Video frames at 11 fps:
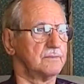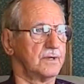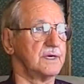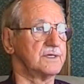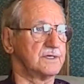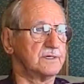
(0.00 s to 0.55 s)

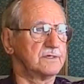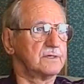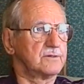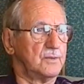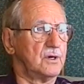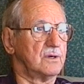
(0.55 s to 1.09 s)
places,
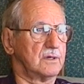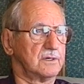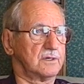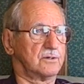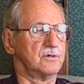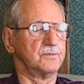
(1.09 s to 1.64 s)
smaller
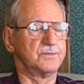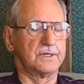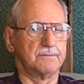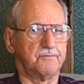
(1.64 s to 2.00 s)
groups.